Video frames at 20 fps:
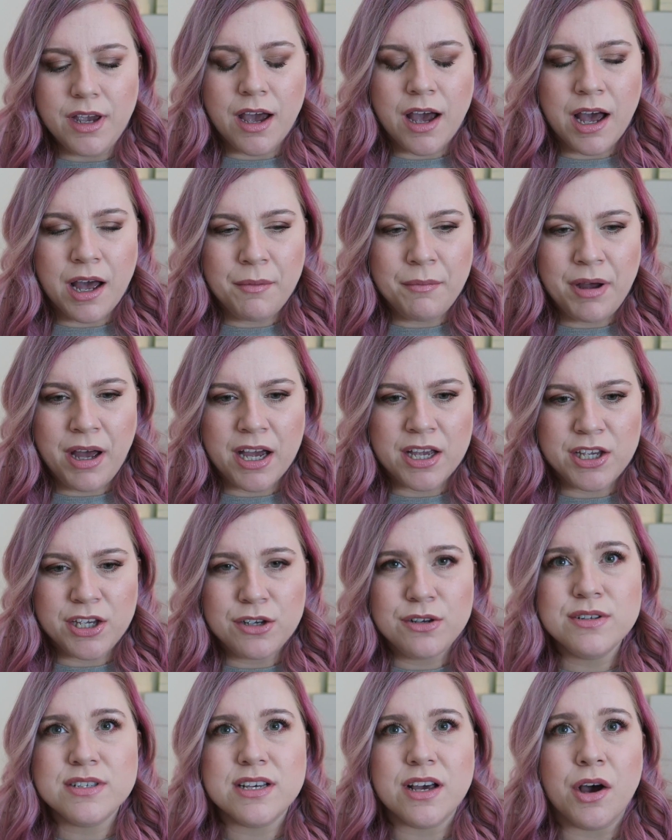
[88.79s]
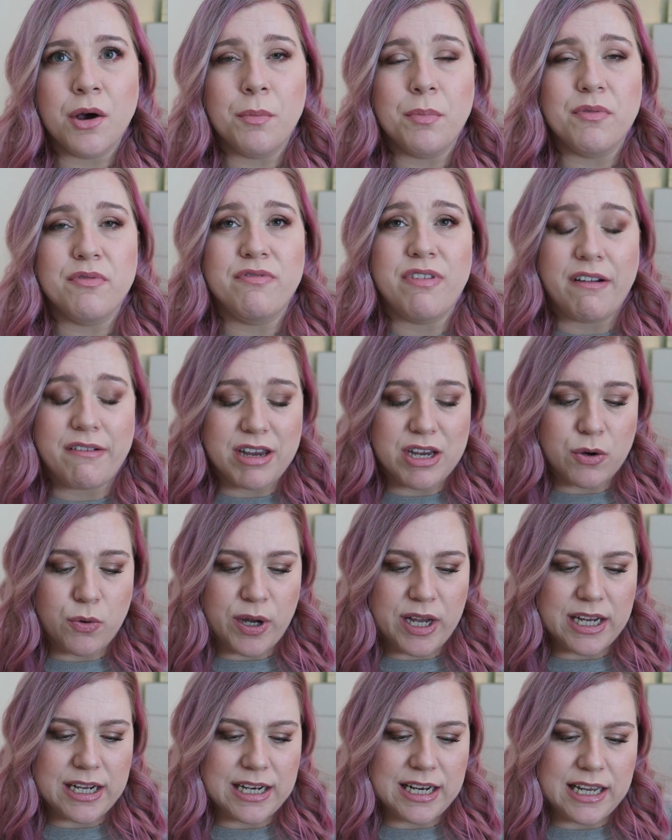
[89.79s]
I use it up very
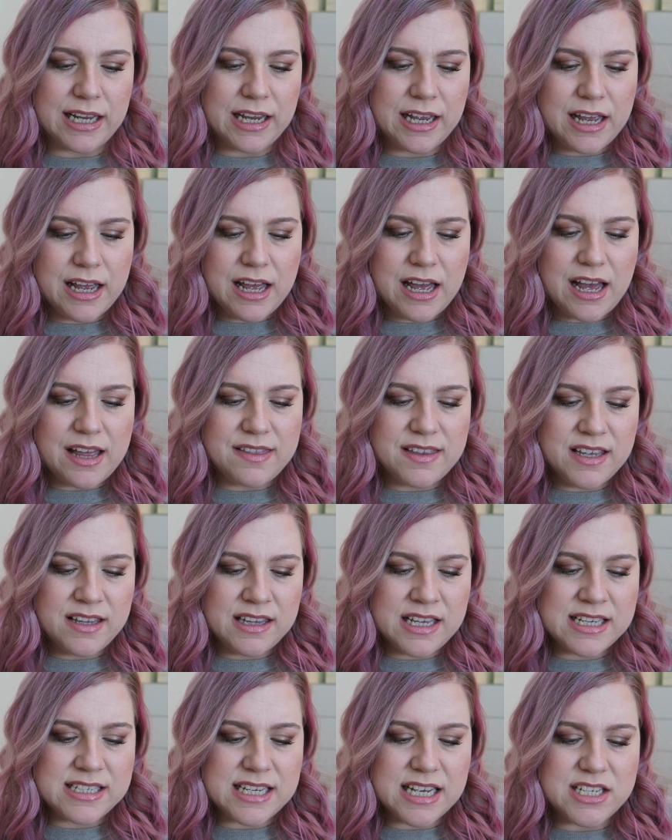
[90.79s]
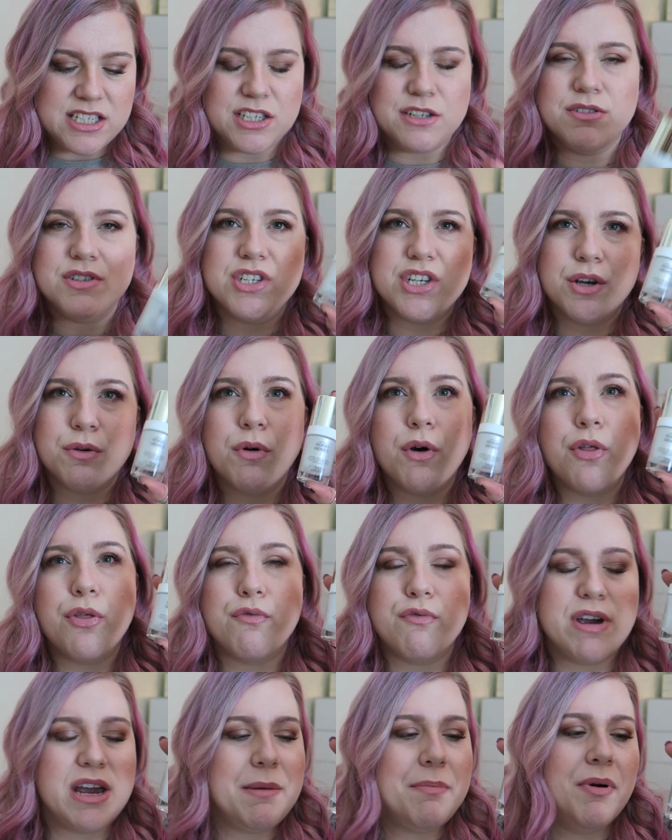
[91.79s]
quickly. I think they say to use 2 or
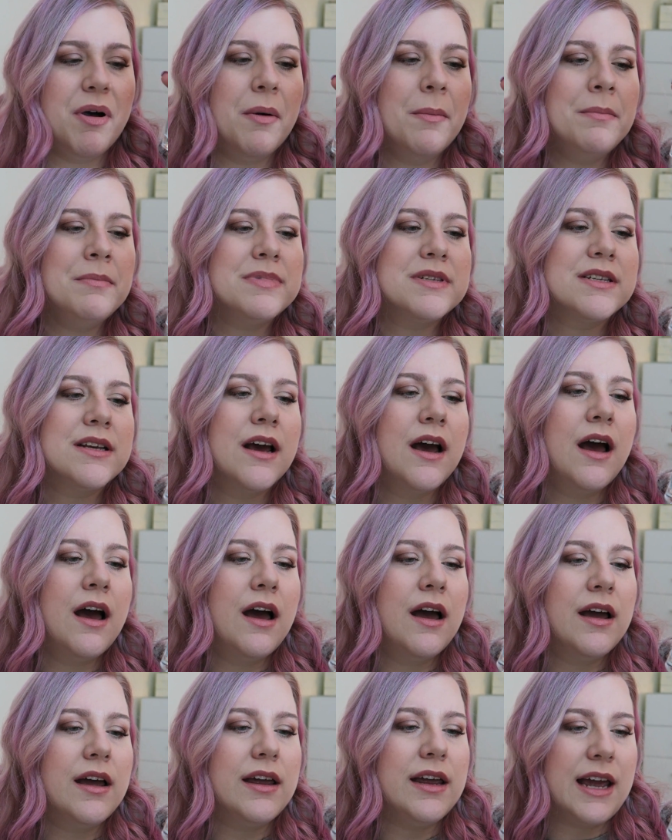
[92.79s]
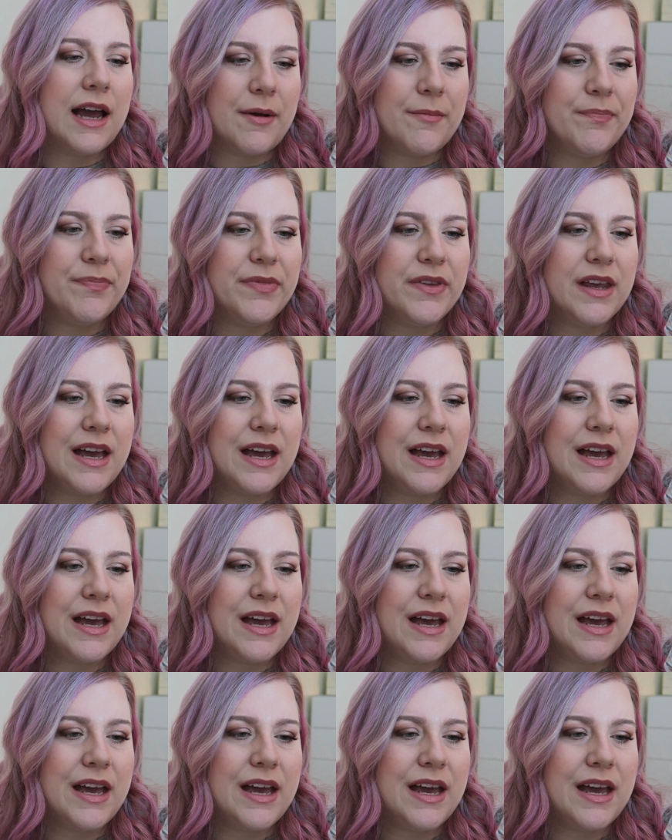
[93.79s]
3 pumps. Yeah.